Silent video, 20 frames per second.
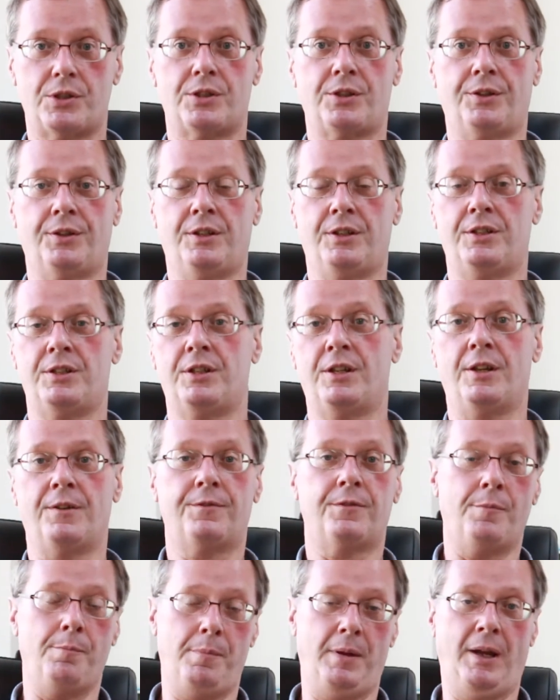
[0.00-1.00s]
on the internet
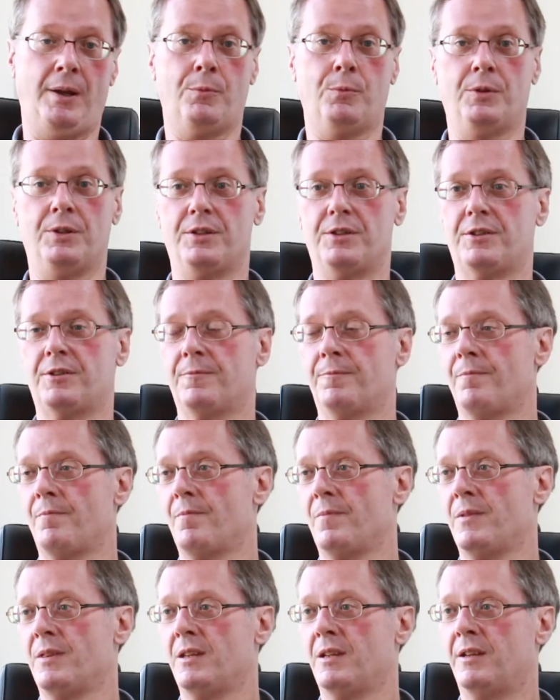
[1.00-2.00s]
from bad ones.
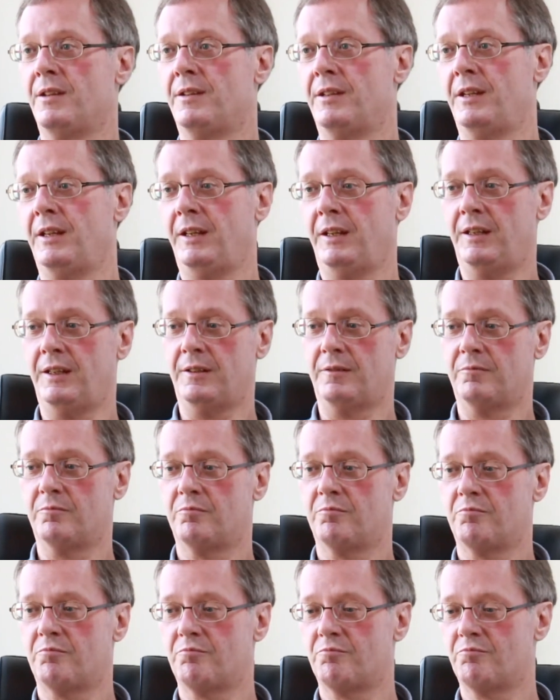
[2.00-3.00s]
And
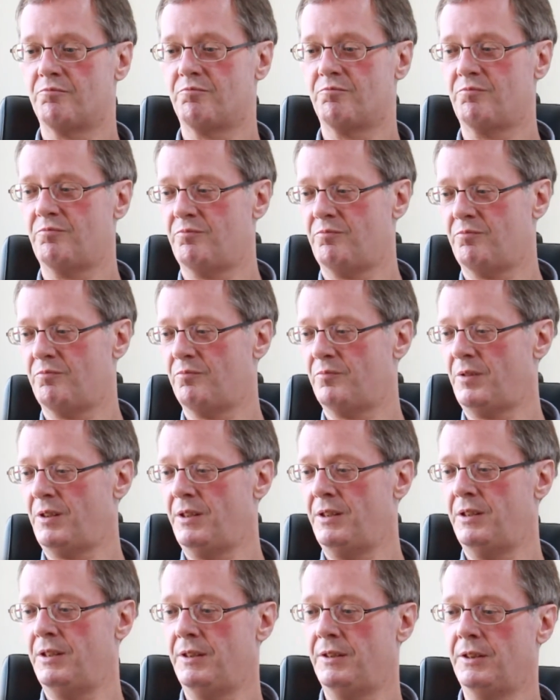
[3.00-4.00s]

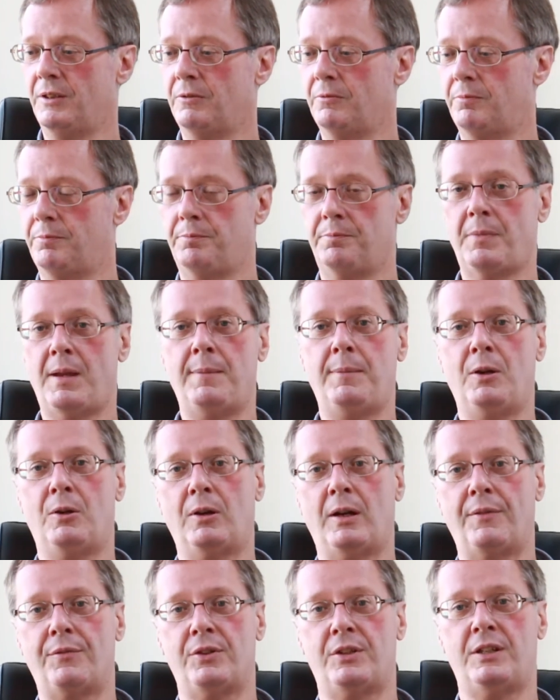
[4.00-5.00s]
they'll maybe
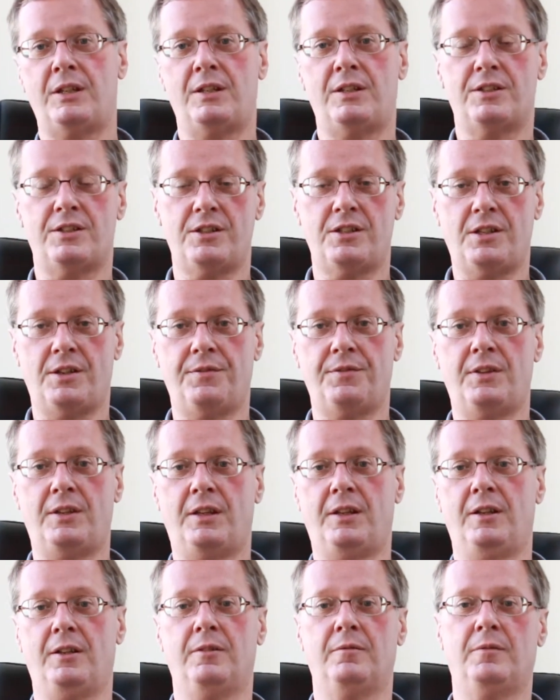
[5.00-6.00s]
gravitate to stuff
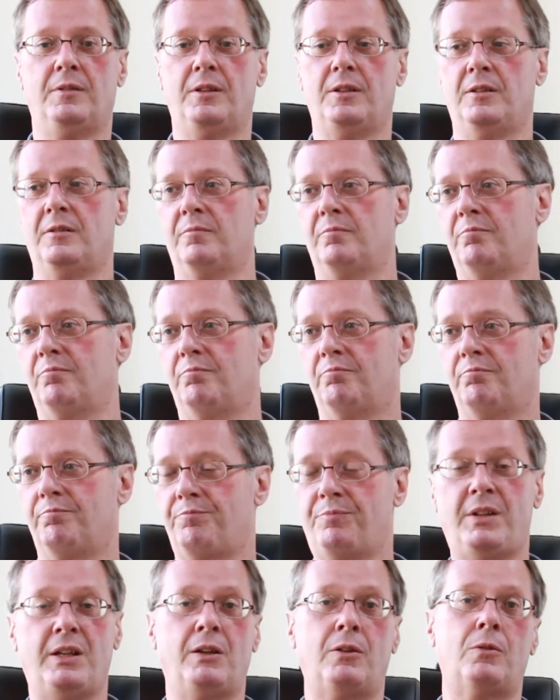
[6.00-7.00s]
that
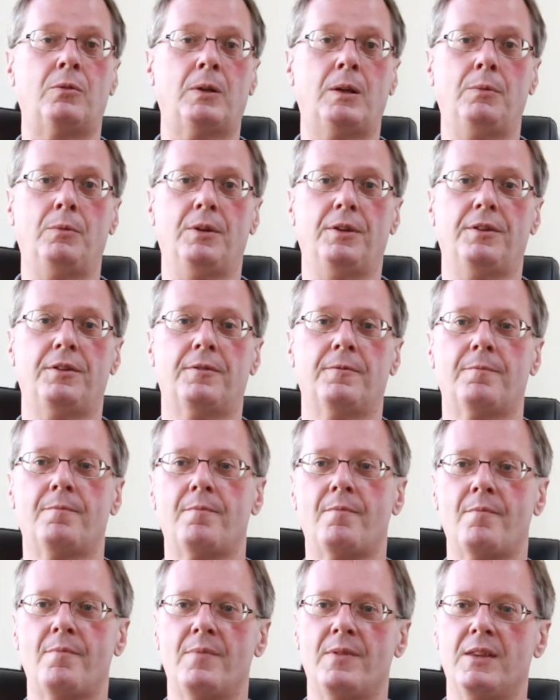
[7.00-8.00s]
they agree with.
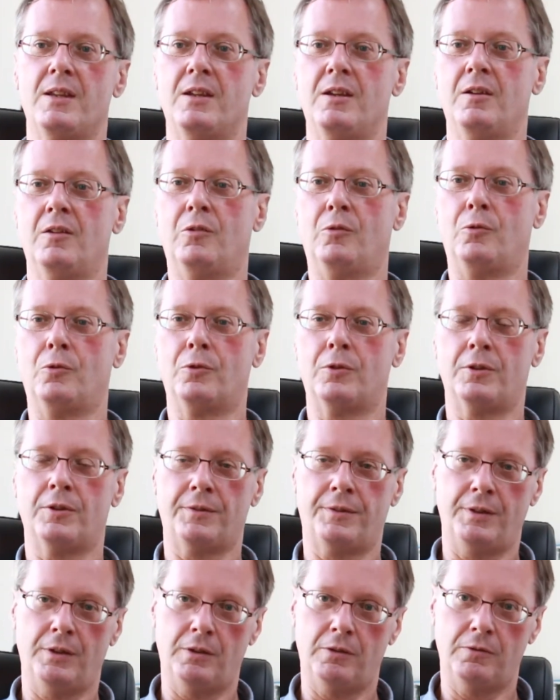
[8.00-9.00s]
Or
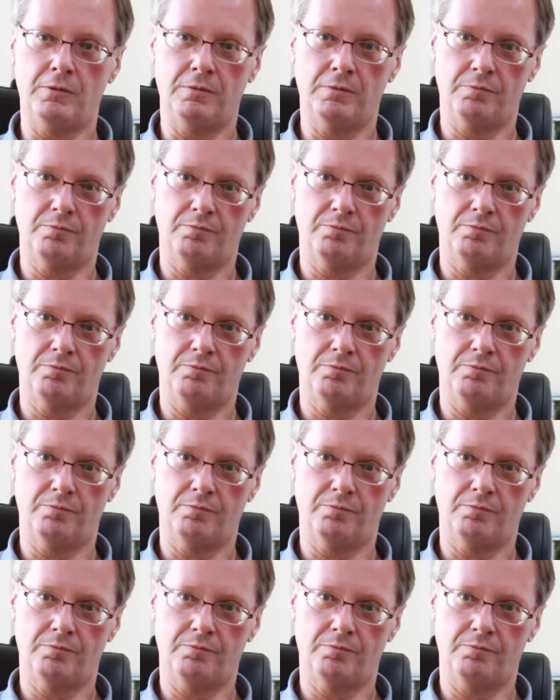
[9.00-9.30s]
they'll